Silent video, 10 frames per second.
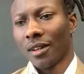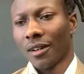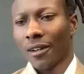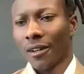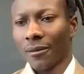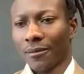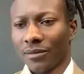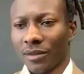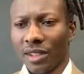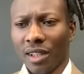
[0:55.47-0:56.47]
Um,
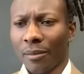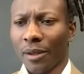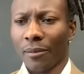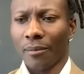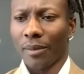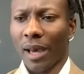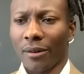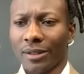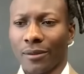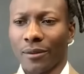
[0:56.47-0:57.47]
yeah, I mean, Pat
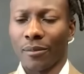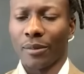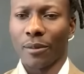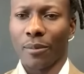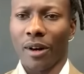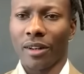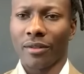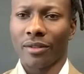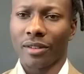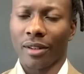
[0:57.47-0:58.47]
was a big part
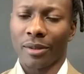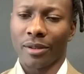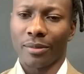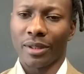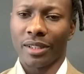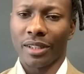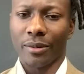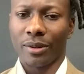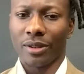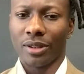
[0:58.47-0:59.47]
of it. I mean, being
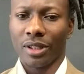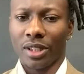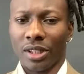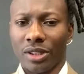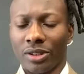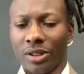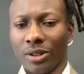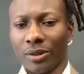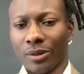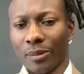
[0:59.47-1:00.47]
able to, you
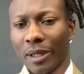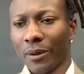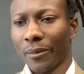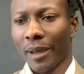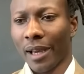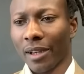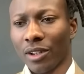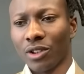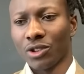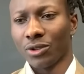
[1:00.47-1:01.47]
know, play with Pat,
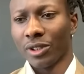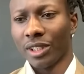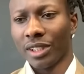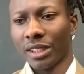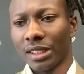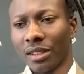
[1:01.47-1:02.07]
Coach Reid,